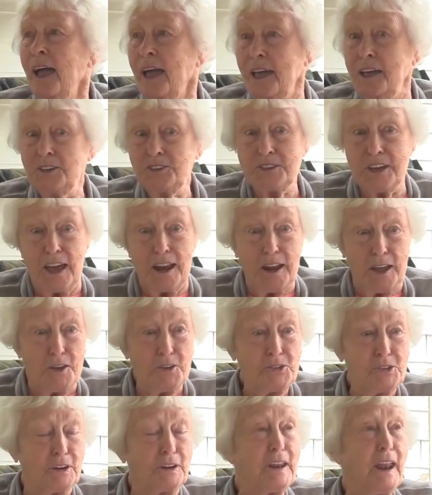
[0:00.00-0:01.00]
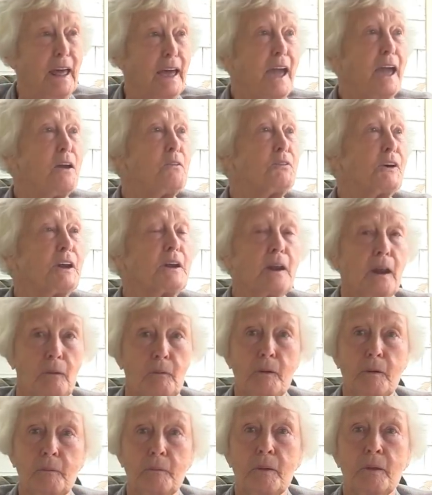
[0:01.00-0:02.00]
He said he was leaving
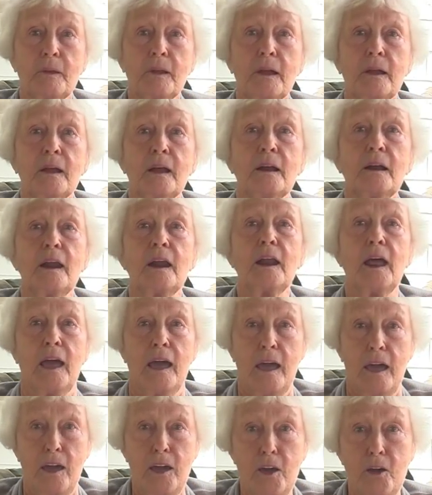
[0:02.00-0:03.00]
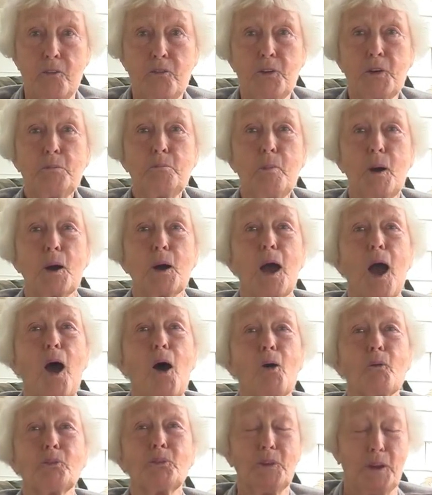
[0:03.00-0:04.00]

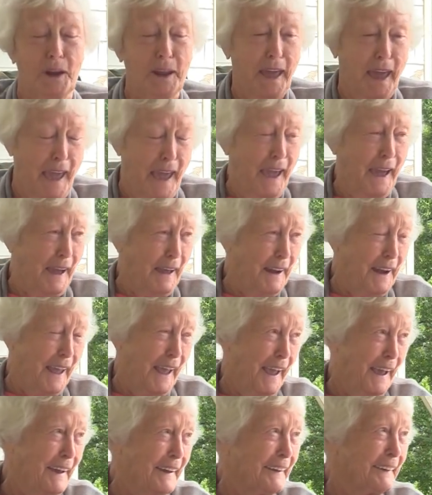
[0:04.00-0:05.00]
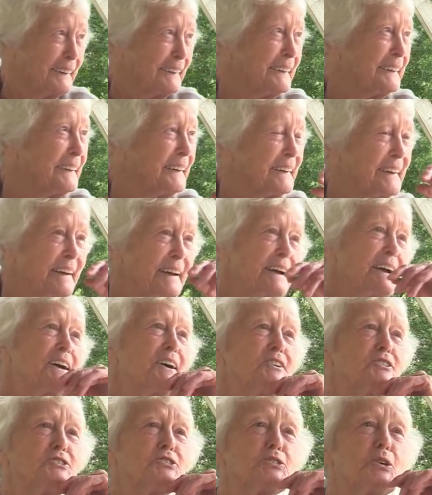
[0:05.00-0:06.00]
McGoffin County.
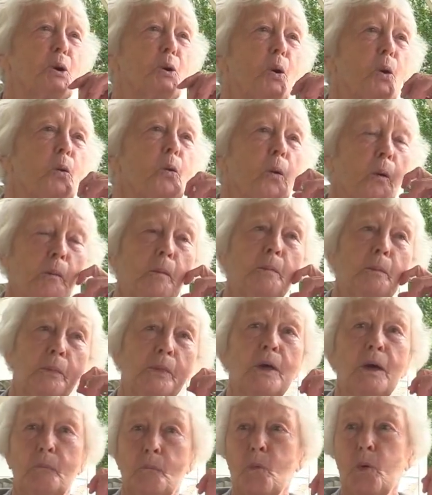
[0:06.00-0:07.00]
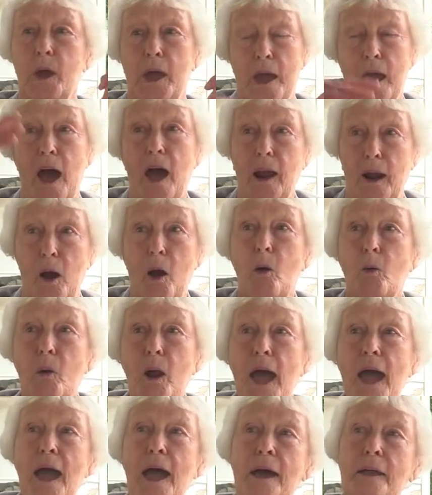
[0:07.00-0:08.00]
So we got all
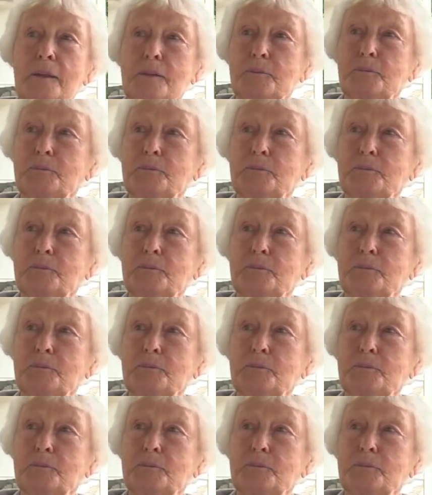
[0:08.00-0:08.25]
right